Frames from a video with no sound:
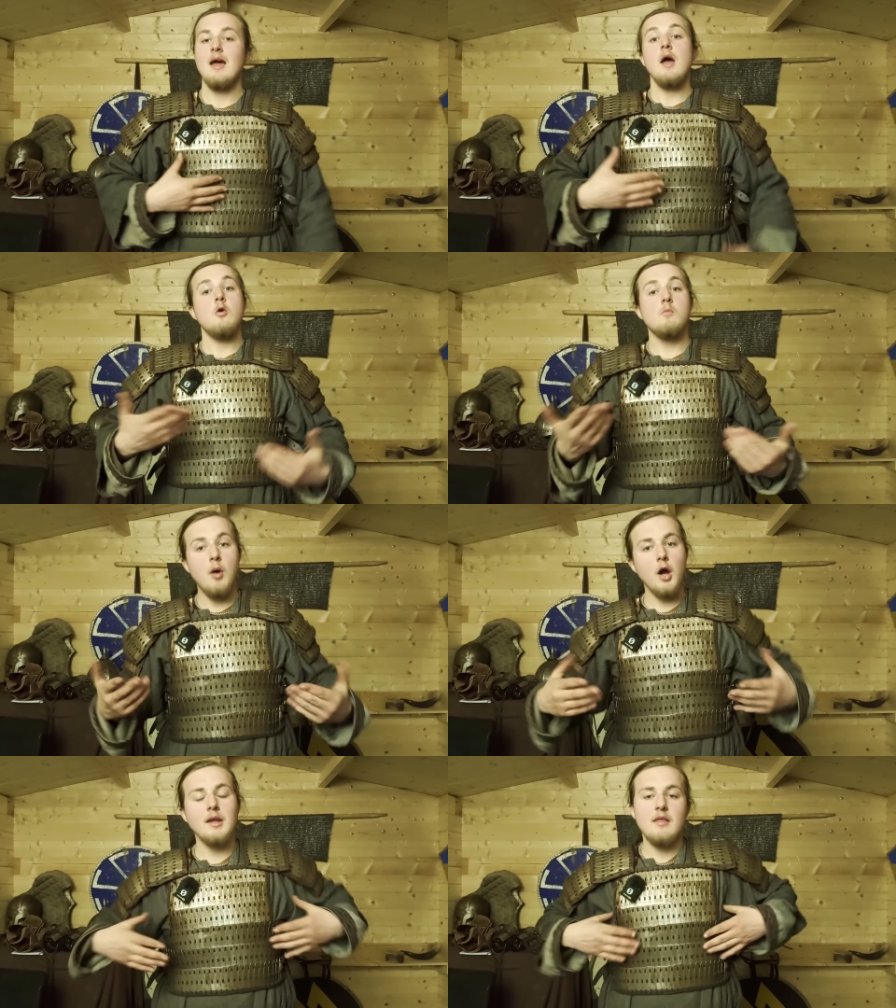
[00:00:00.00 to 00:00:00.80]

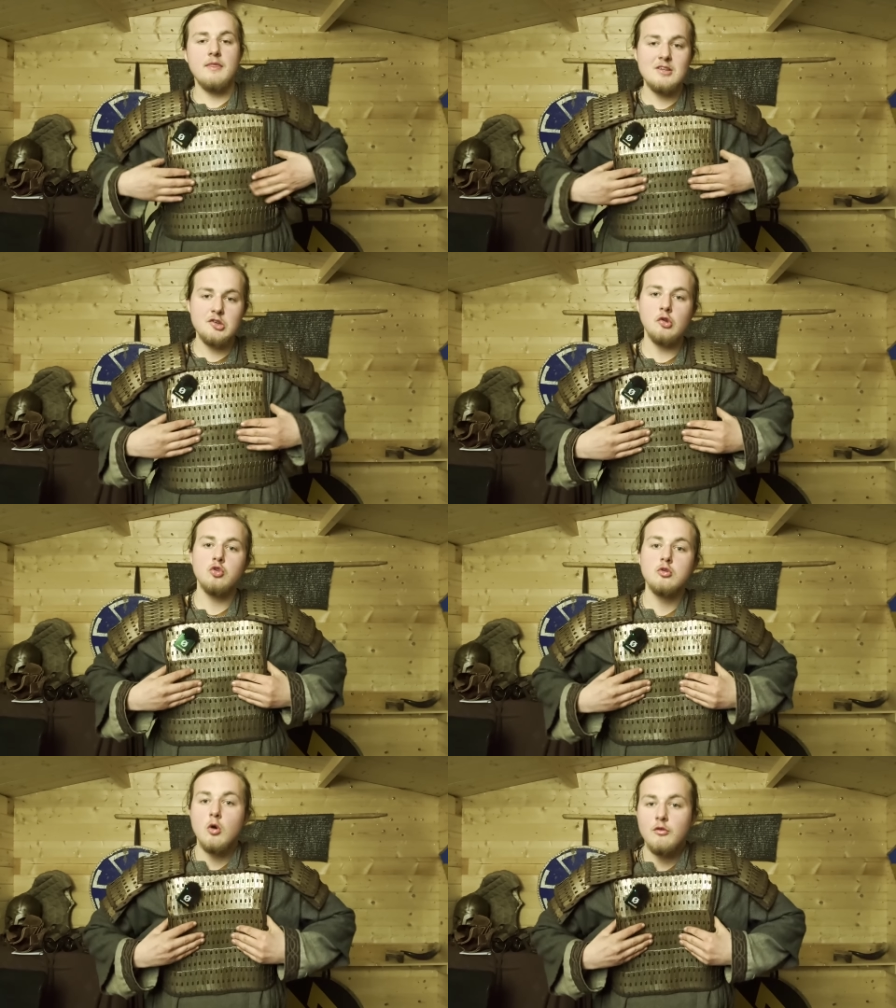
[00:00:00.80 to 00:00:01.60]
but this is
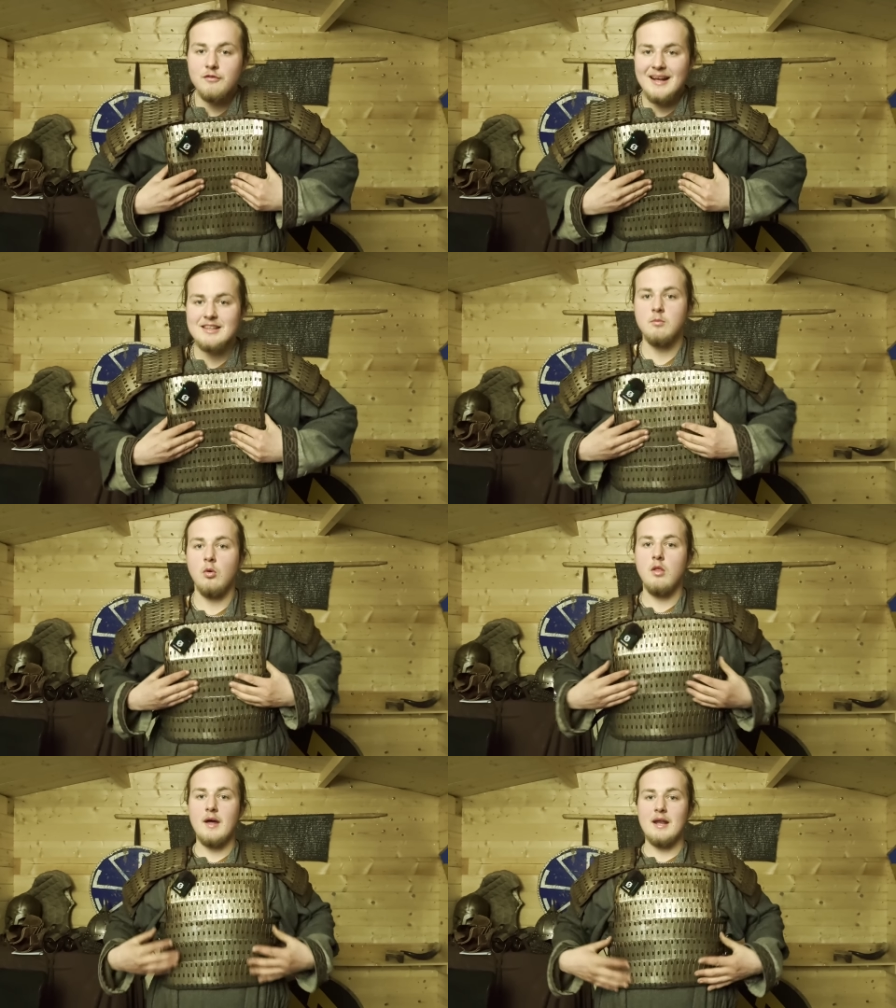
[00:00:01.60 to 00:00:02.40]
also more
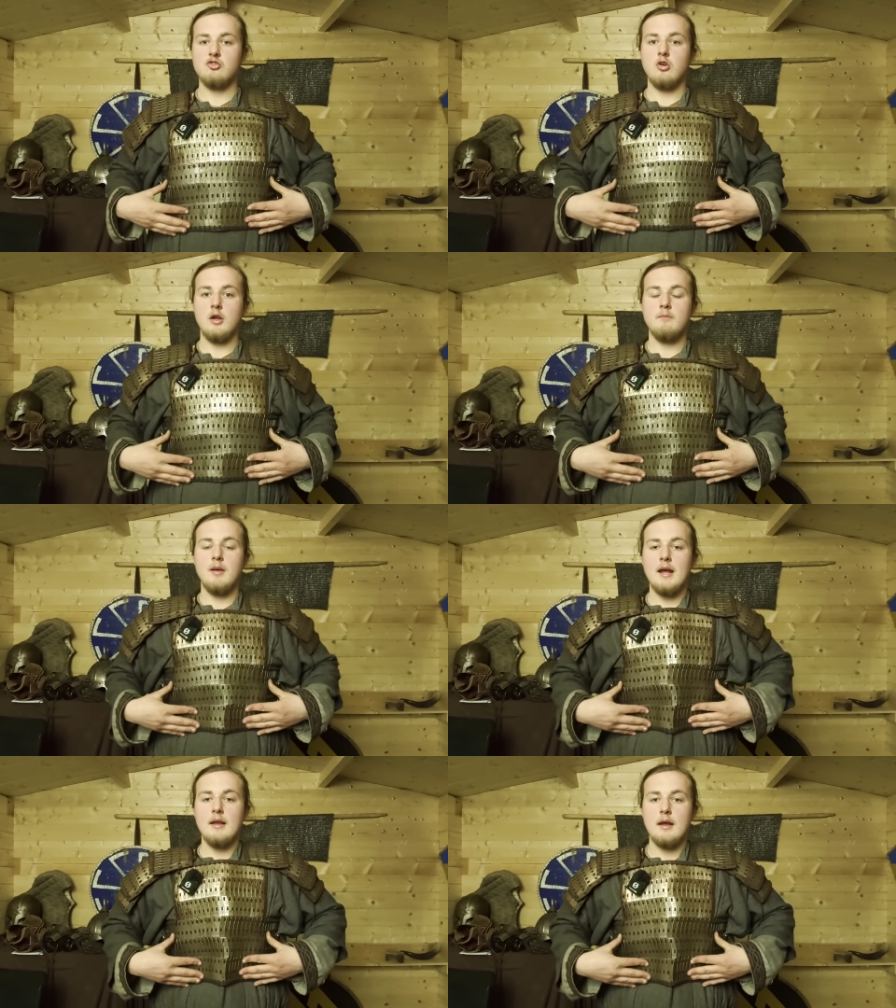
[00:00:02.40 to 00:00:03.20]
flexible than a solid
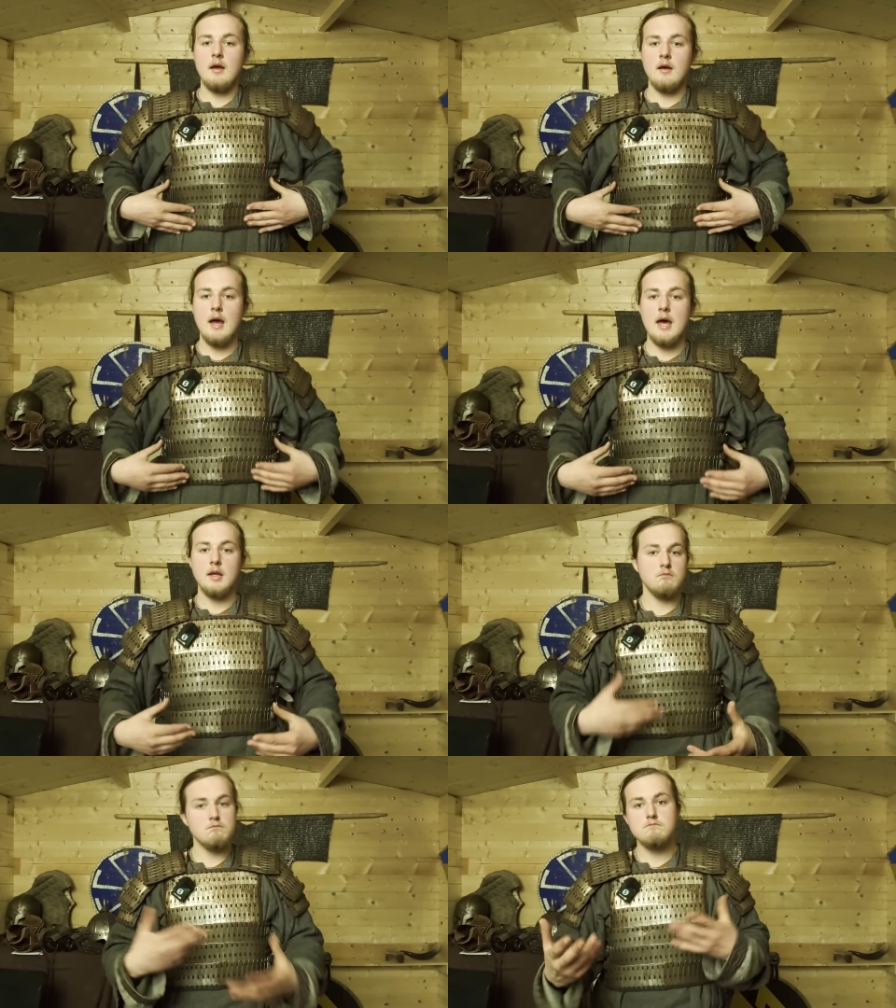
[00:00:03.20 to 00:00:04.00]
plate
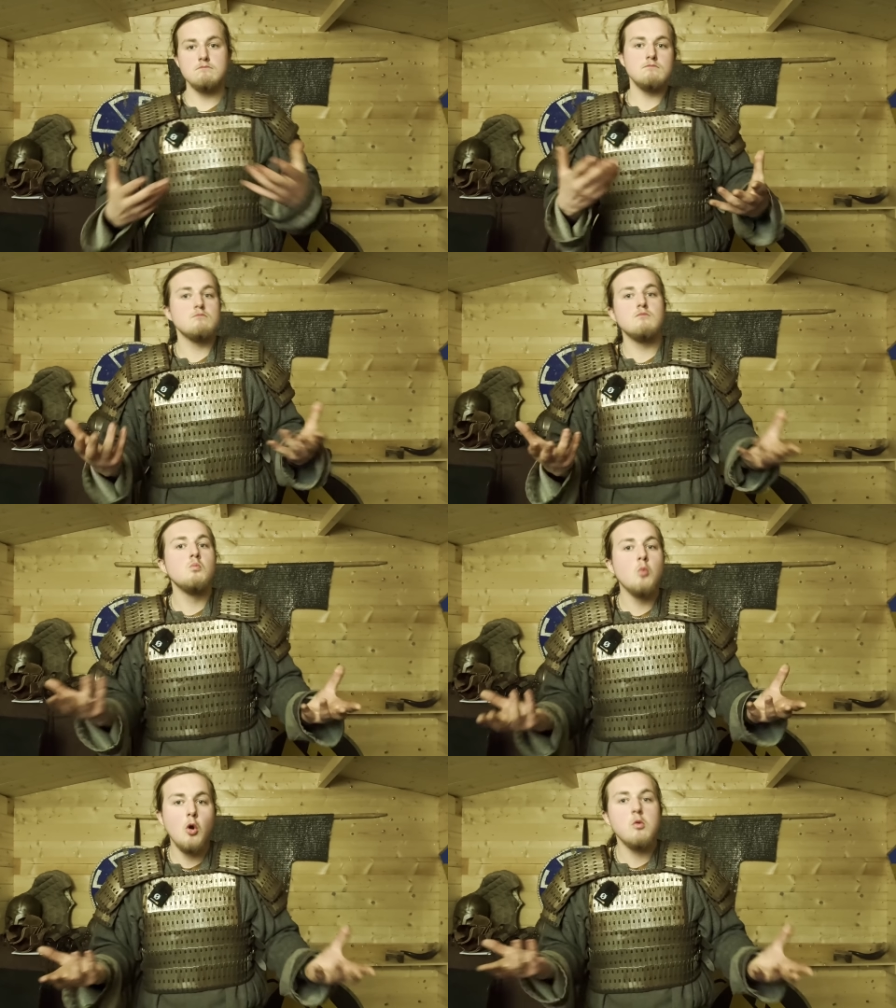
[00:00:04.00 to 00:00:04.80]
and
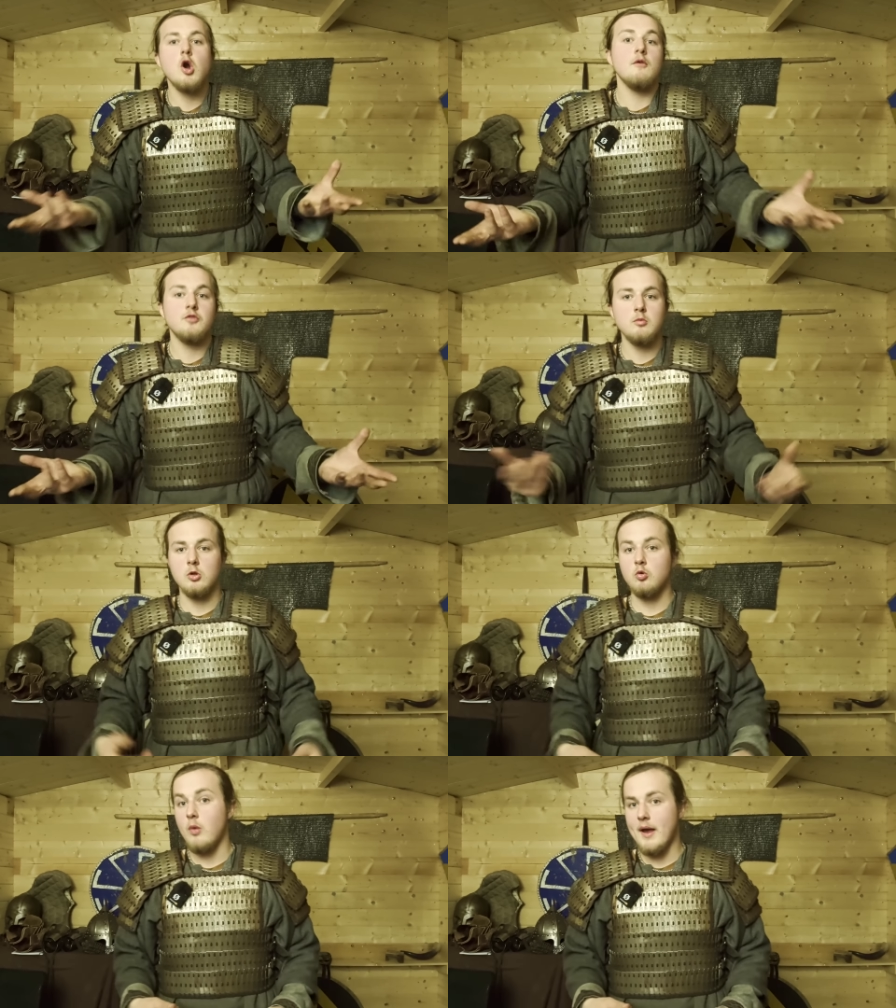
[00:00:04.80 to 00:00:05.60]
more comfortable
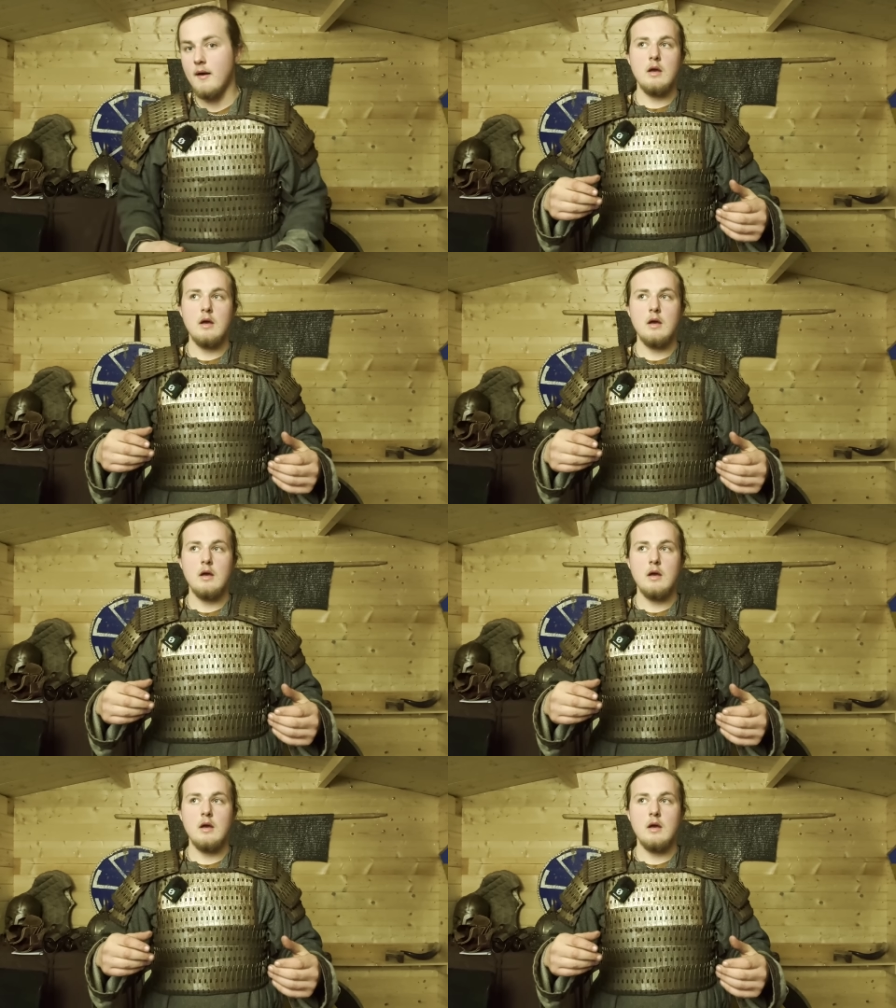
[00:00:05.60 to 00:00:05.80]
to wear.